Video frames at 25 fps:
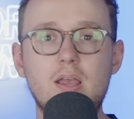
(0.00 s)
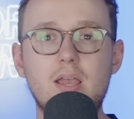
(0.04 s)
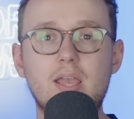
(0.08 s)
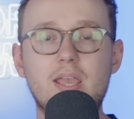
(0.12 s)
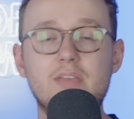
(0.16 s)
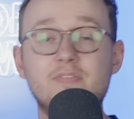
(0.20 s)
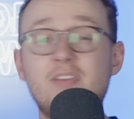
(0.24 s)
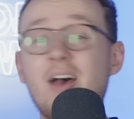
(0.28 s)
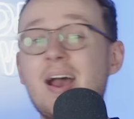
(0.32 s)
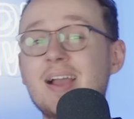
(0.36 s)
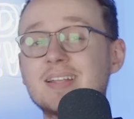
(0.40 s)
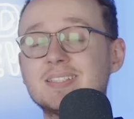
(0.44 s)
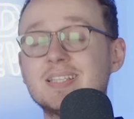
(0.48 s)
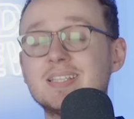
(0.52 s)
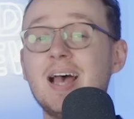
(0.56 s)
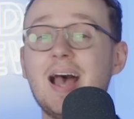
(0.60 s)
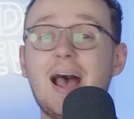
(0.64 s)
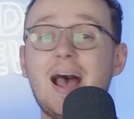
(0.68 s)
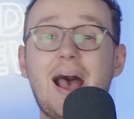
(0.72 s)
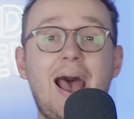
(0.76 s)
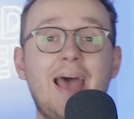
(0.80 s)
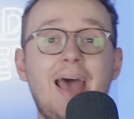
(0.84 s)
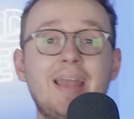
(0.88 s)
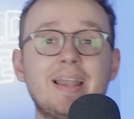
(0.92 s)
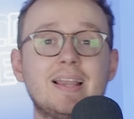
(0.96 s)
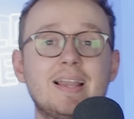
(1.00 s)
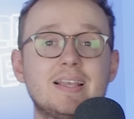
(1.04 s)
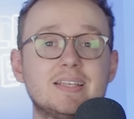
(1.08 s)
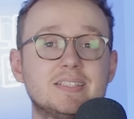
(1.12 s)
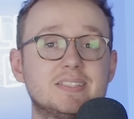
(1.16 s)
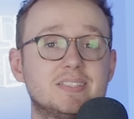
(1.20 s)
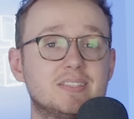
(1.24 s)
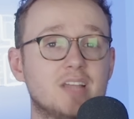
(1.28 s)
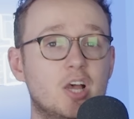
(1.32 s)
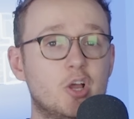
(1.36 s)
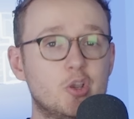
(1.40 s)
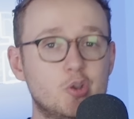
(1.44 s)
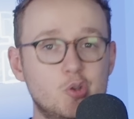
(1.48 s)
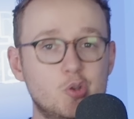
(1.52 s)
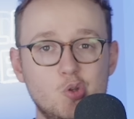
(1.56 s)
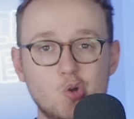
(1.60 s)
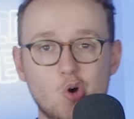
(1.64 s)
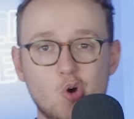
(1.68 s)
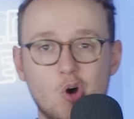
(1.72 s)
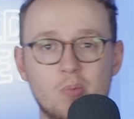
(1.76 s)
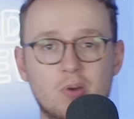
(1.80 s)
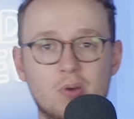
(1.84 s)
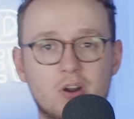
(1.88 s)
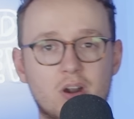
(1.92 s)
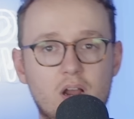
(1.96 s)
In fact, analysts at
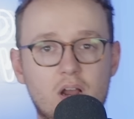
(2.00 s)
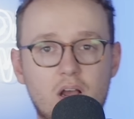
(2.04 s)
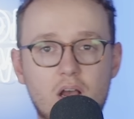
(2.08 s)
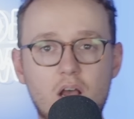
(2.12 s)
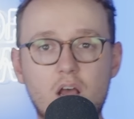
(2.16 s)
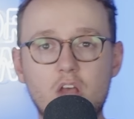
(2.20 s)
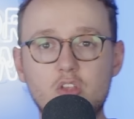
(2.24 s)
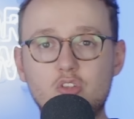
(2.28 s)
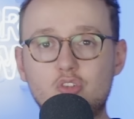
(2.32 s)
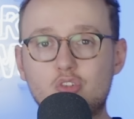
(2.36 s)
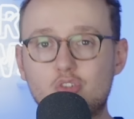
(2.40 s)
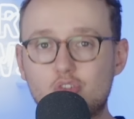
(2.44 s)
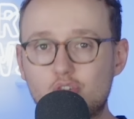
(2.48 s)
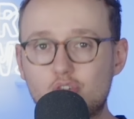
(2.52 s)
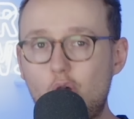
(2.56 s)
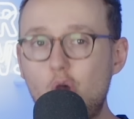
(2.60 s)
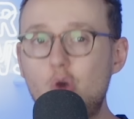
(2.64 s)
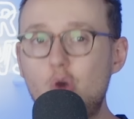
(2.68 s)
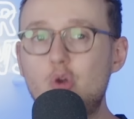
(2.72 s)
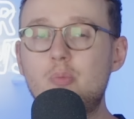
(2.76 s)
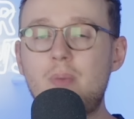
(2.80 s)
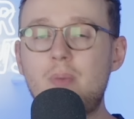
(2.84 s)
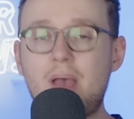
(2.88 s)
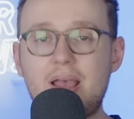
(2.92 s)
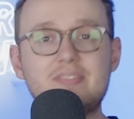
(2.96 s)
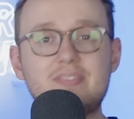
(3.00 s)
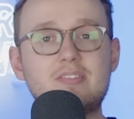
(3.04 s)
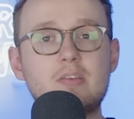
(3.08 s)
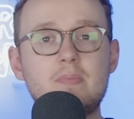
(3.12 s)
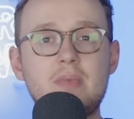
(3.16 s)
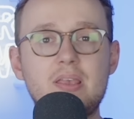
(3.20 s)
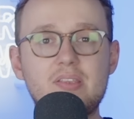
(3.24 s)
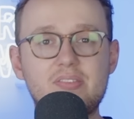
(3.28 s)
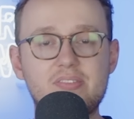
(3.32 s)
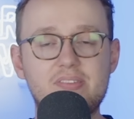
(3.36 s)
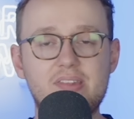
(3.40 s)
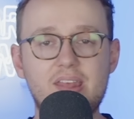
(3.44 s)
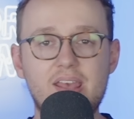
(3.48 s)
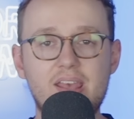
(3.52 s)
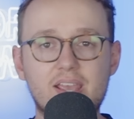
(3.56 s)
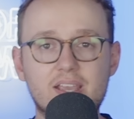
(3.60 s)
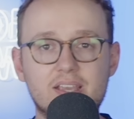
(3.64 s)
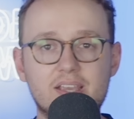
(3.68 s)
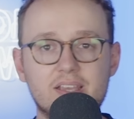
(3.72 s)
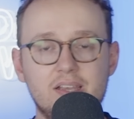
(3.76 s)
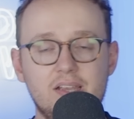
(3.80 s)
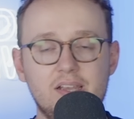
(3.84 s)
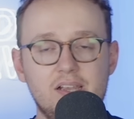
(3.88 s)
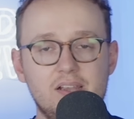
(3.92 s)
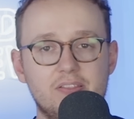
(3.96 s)
Nomura are so
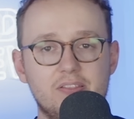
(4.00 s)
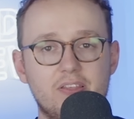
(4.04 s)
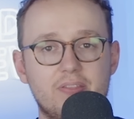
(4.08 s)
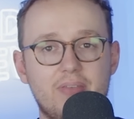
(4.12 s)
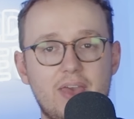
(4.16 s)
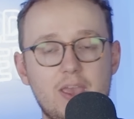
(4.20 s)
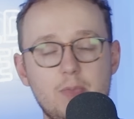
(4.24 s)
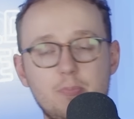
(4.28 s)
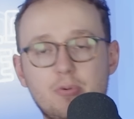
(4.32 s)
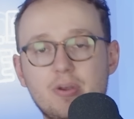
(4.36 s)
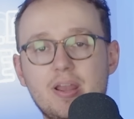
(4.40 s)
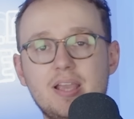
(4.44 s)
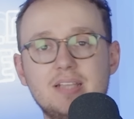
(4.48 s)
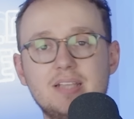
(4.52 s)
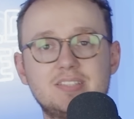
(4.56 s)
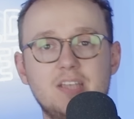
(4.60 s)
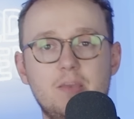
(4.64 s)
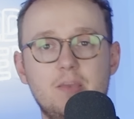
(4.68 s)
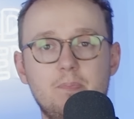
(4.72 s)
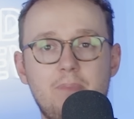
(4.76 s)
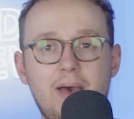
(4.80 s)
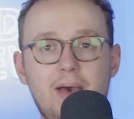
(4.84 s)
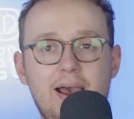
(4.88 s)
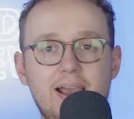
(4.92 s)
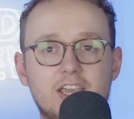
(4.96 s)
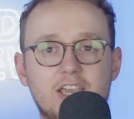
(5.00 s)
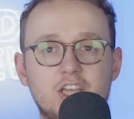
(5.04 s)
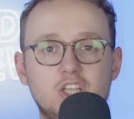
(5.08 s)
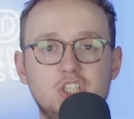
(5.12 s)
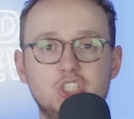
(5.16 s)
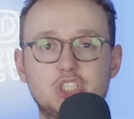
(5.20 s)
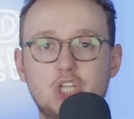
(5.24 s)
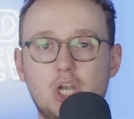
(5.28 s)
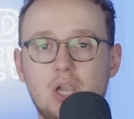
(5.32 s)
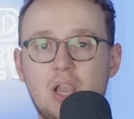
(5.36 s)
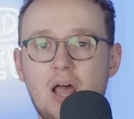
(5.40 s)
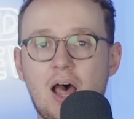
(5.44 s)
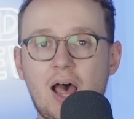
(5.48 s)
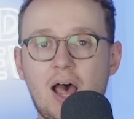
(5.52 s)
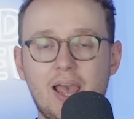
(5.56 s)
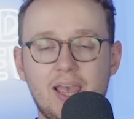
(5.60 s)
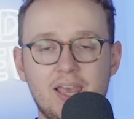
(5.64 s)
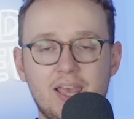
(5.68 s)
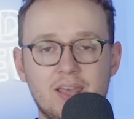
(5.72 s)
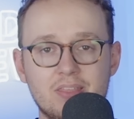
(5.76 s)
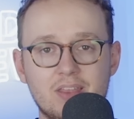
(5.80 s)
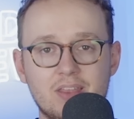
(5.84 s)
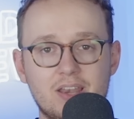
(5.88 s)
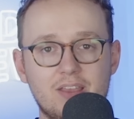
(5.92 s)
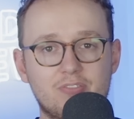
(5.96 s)
pessimistic that they predicted back in
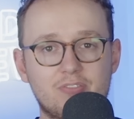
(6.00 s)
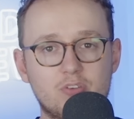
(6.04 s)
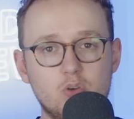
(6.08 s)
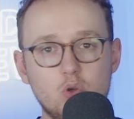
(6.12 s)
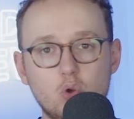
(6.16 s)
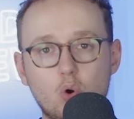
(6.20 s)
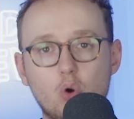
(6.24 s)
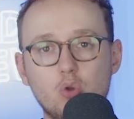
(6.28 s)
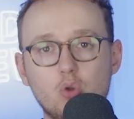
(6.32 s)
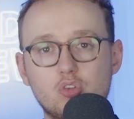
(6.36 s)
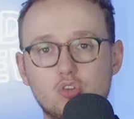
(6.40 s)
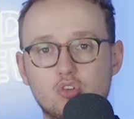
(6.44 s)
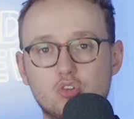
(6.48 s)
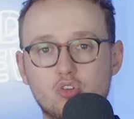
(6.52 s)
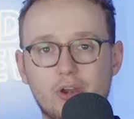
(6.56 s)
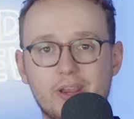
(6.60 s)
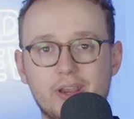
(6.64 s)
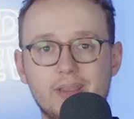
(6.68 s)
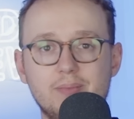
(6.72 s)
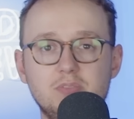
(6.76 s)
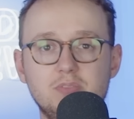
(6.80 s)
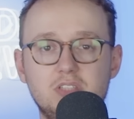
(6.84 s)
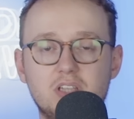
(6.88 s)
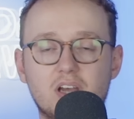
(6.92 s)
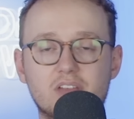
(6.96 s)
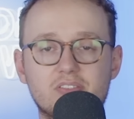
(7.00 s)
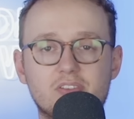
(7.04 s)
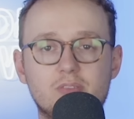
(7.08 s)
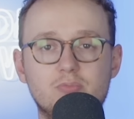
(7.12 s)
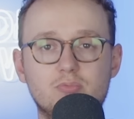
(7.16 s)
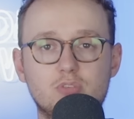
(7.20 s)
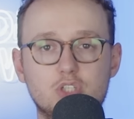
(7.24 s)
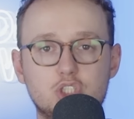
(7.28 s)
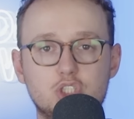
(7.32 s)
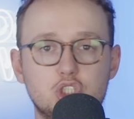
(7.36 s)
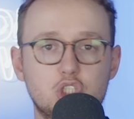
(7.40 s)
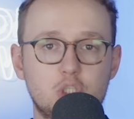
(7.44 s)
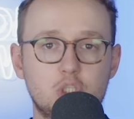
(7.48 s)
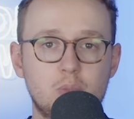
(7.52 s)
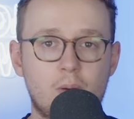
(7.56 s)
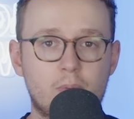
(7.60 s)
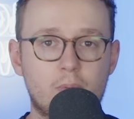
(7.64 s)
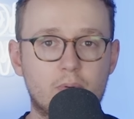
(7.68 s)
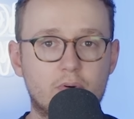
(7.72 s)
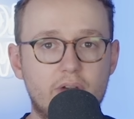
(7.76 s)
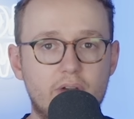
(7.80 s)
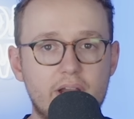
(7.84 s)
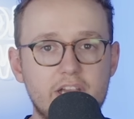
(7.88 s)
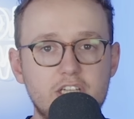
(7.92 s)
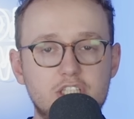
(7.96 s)
July that if Nord Stream doesn't resume
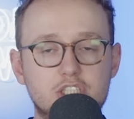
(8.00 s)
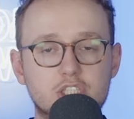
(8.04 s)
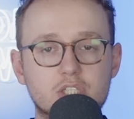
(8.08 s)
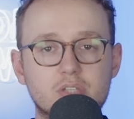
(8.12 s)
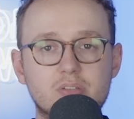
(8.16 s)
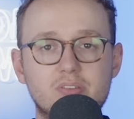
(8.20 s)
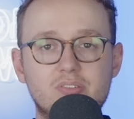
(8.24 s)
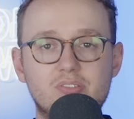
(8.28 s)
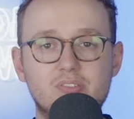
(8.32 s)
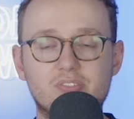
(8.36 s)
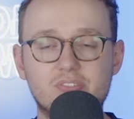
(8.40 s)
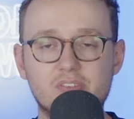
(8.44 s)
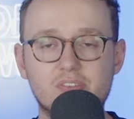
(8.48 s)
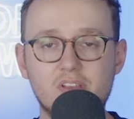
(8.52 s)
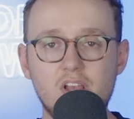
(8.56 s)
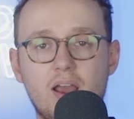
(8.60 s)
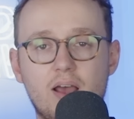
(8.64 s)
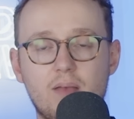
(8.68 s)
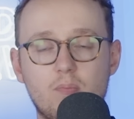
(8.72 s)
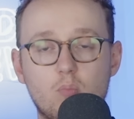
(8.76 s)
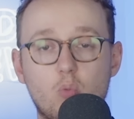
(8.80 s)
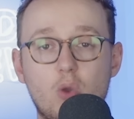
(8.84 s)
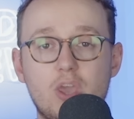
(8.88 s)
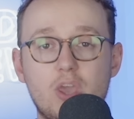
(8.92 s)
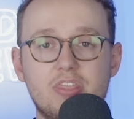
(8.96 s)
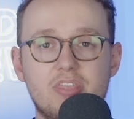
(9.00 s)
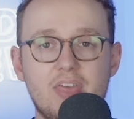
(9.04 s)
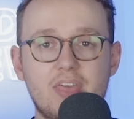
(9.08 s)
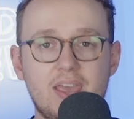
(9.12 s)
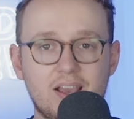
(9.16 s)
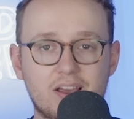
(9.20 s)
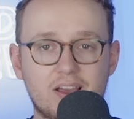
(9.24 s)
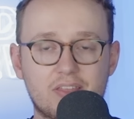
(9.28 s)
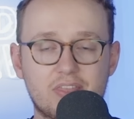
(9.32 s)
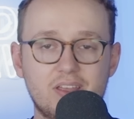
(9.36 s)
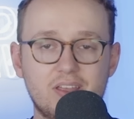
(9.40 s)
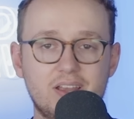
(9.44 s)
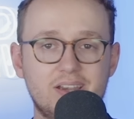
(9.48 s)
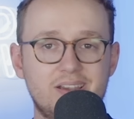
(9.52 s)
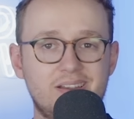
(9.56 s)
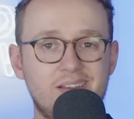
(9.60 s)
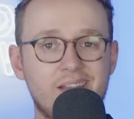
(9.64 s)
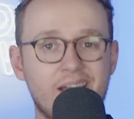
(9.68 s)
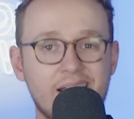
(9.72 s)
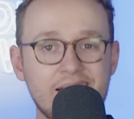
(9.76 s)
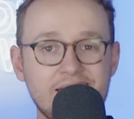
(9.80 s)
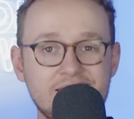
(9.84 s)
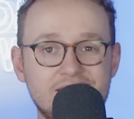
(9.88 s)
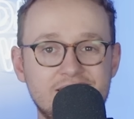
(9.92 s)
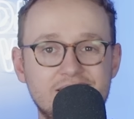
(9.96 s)
operations, we think that
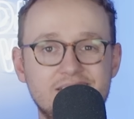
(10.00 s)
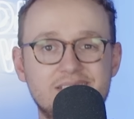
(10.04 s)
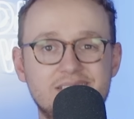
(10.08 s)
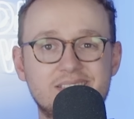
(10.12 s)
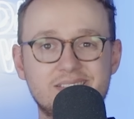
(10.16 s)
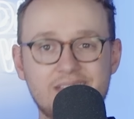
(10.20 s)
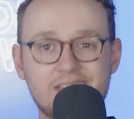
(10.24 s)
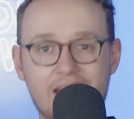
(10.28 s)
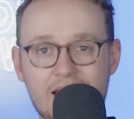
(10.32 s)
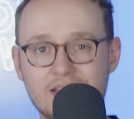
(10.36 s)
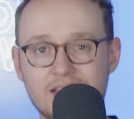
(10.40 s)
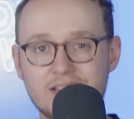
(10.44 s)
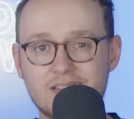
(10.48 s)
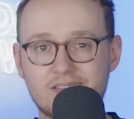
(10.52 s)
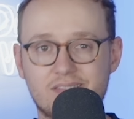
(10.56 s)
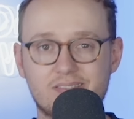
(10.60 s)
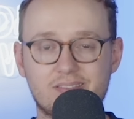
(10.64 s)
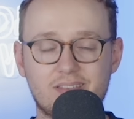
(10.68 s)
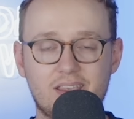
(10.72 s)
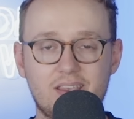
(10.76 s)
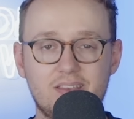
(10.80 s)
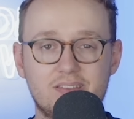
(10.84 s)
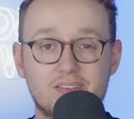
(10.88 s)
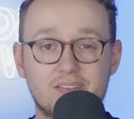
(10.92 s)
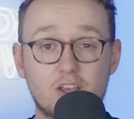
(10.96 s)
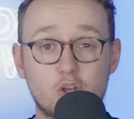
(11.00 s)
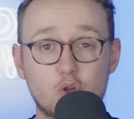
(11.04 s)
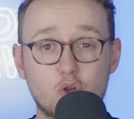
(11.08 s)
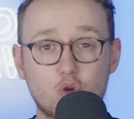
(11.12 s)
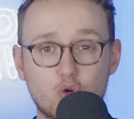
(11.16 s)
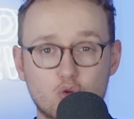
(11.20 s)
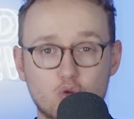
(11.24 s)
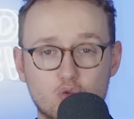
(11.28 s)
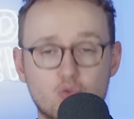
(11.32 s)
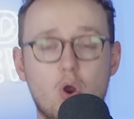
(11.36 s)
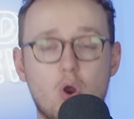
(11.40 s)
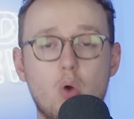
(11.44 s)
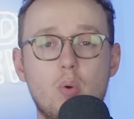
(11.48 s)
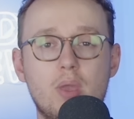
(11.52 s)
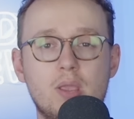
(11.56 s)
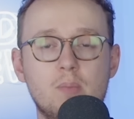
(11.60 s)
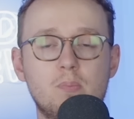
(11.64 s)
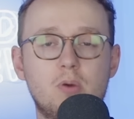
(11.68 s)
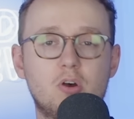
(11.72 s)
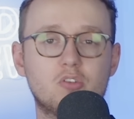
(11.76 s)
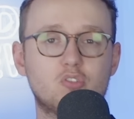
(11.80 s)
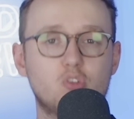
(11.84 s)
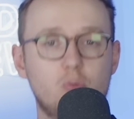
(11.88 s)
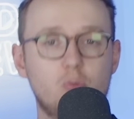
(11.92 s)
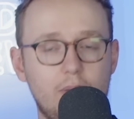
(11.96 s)
90 cents is a growing
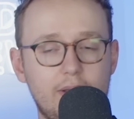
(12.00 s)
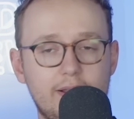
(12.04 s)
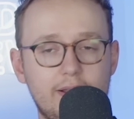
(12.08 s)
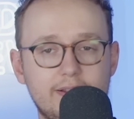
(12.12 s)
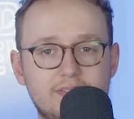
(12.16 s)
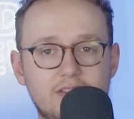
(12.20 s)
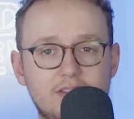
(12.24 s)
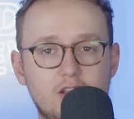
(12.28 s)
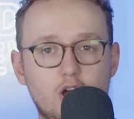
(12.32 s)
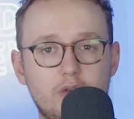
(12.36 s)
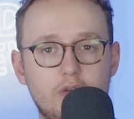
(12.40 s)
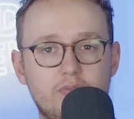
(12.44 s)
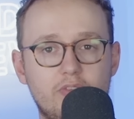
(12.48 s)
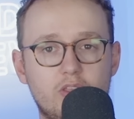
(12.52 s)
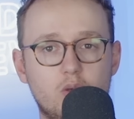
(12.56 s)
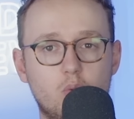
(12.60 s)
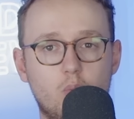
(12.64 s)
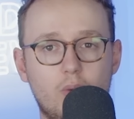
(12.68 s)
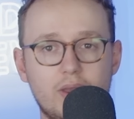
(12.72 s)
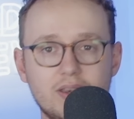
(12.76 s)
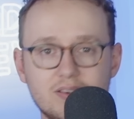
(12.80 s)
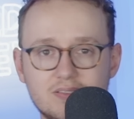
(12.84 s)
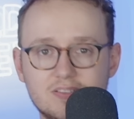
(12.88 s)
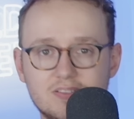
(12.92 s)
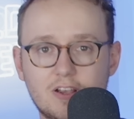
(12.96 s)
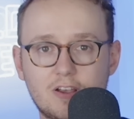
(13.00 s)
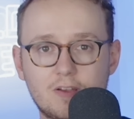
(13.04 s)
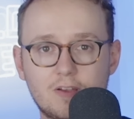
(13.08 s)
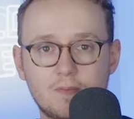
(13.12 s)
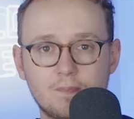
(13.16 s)
possibility over the winter.